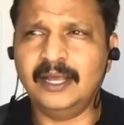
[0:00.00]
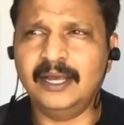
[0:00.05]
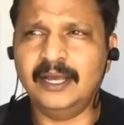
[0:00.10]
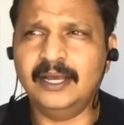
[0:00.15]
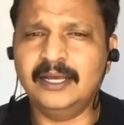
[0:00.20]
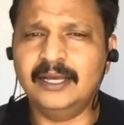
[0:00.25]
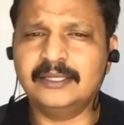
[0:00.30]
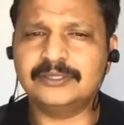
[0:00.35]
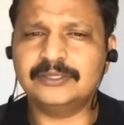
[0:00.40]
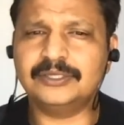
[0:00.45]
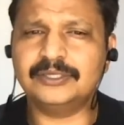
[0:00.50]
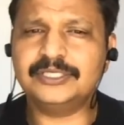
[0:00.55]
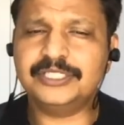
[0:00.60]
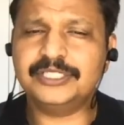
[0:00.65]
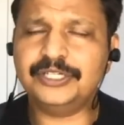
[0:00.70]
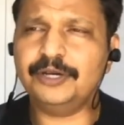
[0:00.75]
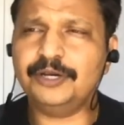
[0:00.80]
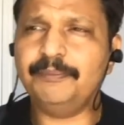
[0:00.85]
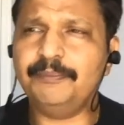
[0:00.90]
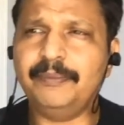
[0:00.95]
So
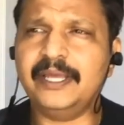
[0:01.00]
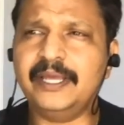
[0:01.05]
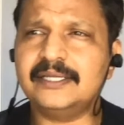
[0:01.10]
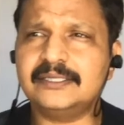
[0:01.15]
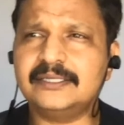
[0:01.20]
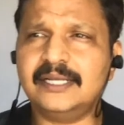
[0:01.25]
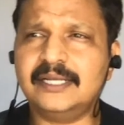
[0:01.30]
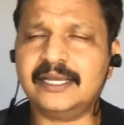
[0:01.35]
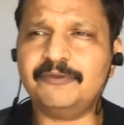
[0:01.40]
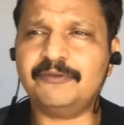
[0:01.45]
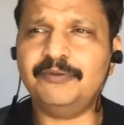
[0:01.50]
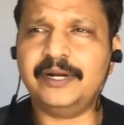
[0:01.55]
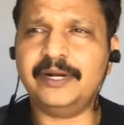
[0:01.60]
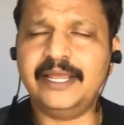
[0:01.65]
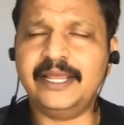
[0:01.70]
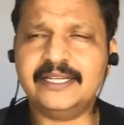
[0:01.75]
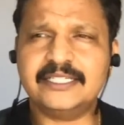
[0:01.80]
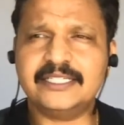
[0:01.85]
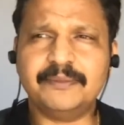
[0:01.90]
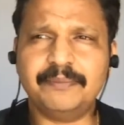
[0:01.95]
geo based, like for
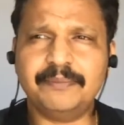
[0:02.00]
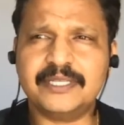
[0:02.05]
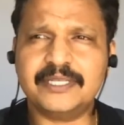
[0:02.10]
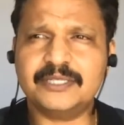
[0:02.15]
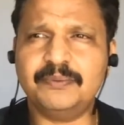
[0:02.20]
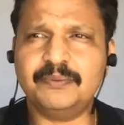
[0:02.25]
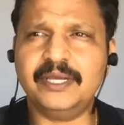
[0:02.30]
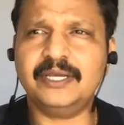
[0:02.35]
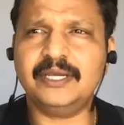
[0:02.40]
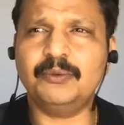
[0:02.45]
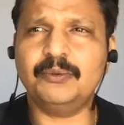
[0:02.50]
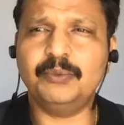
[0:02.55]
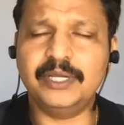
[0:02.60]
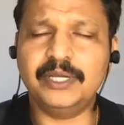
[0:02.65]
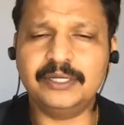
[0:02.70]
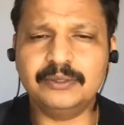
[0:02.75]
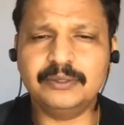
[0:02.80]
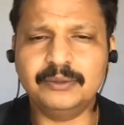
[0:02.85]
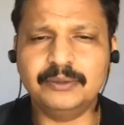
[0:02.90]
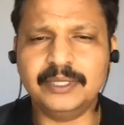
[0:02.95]
Asia Pacific, we
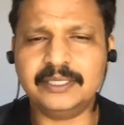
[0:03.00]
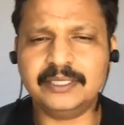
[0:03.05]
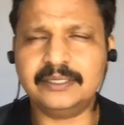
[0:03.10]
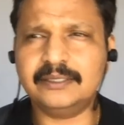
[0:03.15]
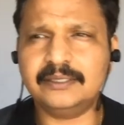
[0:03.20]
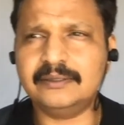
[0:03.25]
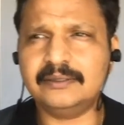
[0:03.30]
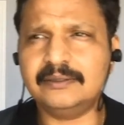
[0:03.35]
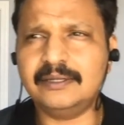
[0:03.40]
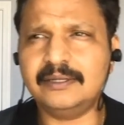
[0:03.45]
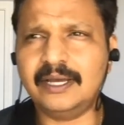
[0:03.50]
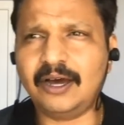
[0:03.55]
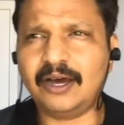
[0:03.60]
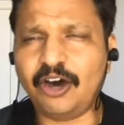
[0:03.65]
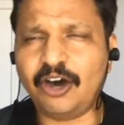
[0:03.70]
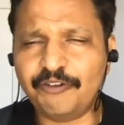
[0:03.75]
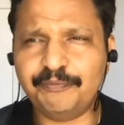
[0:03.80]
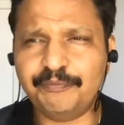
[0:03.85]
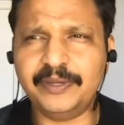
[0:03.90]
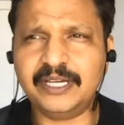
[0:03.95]
do it
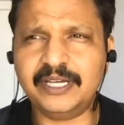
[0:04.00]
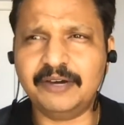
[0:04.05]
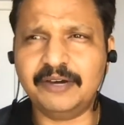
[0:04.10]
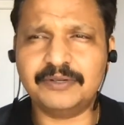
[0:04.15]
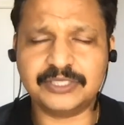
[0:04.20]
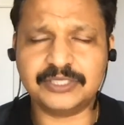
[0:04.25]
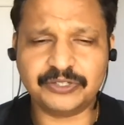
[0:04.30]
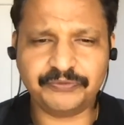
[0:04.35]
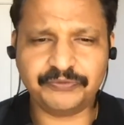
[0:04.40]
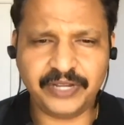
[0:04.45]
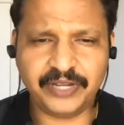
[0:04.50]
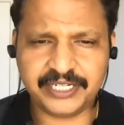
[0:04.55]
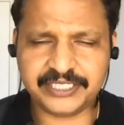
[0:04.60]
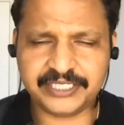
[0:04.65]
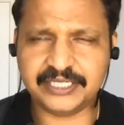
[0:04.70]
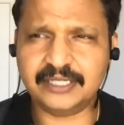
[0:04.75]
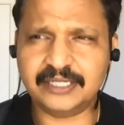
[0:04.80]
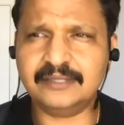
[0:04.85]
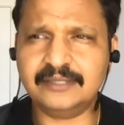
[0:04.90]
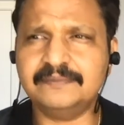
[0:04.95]
off peak hours of
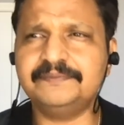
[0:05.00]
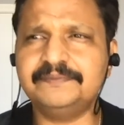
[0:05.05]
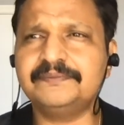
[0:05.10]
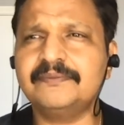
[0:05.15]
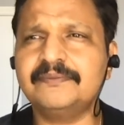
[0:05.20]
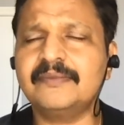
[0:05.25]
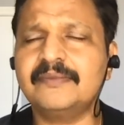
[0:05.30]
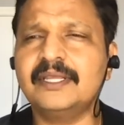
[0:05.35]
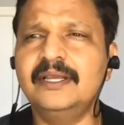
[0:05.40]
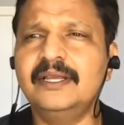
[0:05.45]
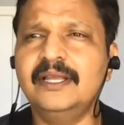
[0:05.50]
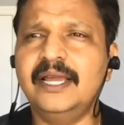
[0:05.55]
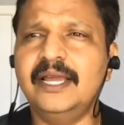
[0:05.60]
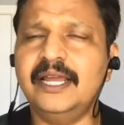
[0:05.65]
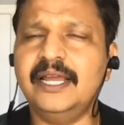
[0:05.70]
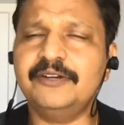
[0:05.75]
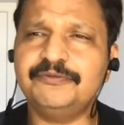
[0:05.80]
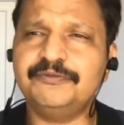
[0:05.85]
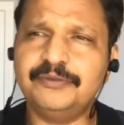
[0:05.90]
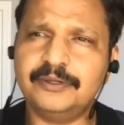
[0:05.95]
Asia,
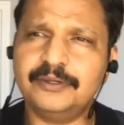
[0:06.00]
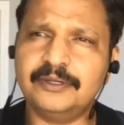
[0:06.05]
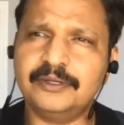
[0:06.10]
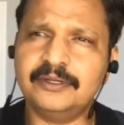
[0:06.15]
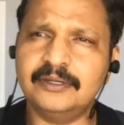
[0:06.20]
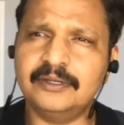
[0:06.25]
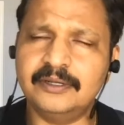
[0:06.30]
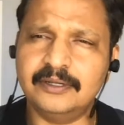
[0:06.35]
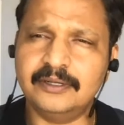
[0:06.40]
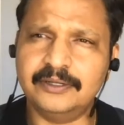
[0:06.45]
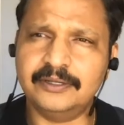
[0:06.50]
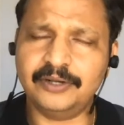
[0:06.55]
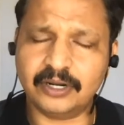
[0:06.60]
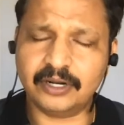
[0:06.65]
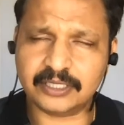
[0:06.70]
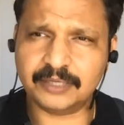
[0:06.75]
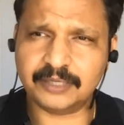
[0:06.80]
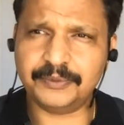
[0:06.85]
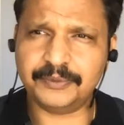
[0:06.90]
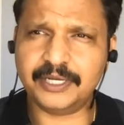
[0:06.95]
and for
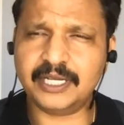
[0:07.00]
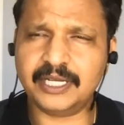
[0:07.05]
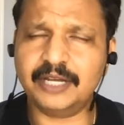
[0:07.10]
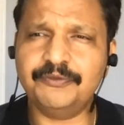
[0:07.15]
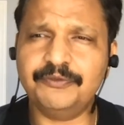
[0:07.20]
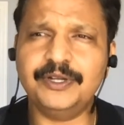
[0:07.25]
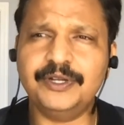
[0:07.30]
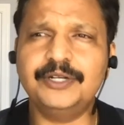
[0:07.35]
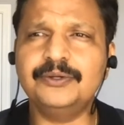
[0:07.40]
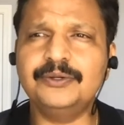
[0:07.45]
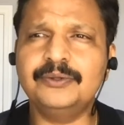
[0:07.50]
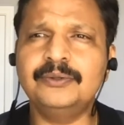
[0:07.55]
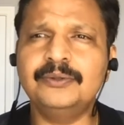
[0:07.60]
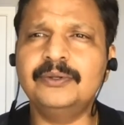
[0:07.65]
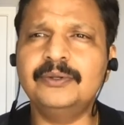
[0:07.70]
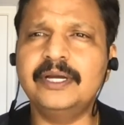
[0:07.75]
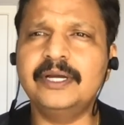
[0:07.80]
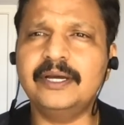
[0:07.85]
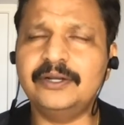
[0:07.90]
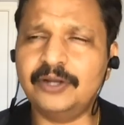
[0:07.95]
North America, we do
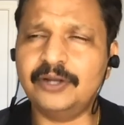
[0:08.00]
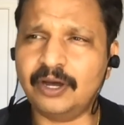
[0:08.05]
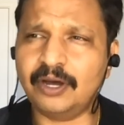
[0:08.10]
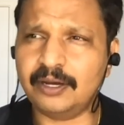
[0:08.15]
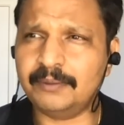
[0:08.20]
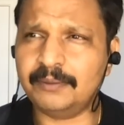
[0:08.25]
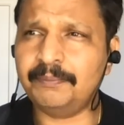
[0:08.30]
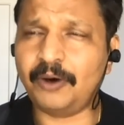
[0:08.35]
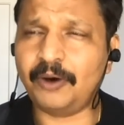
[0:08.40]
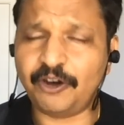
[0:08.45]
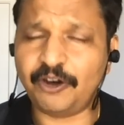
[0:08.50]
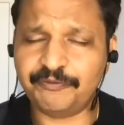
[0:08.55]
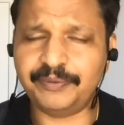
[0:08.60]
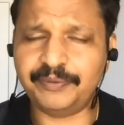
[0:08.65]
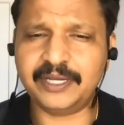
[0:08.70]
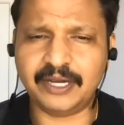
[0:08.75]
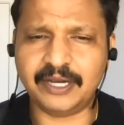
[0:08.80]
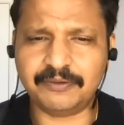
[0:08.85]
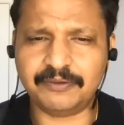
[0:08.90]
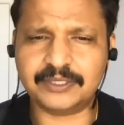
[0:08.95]
off
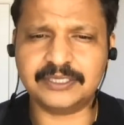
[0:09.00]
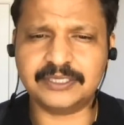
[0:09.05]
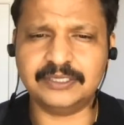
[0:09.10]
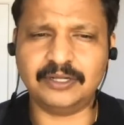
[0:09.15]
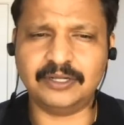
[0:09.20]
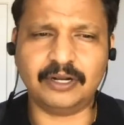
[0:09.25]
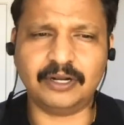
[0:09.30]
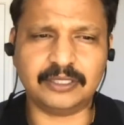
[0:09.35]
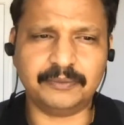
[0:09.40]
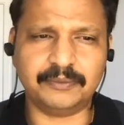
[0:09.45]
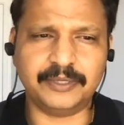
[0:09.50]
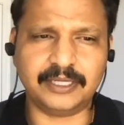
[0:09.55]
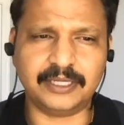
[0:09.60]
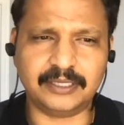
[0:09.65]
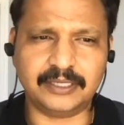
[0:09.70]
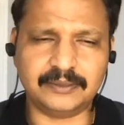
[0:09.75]
peak hours in North America.